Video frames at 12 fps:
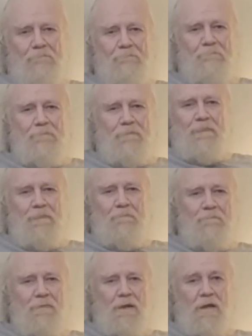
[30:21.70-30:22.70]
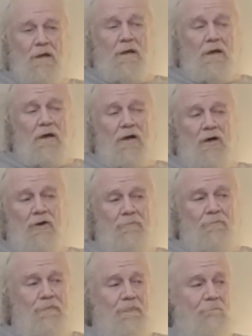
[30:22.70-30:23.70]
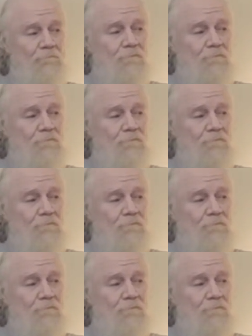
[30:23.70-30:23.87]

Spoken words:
here? Like, what parts?